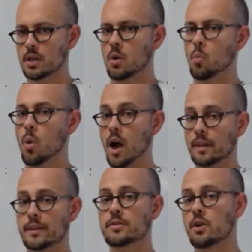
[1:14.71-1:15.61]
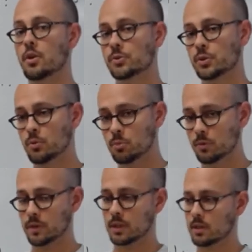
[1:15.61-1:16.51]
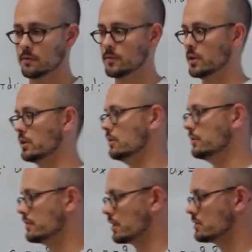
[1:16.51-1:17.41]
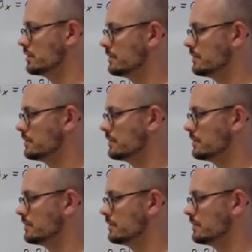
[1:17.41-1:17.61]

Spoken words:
while it is also moving in the vertical direction.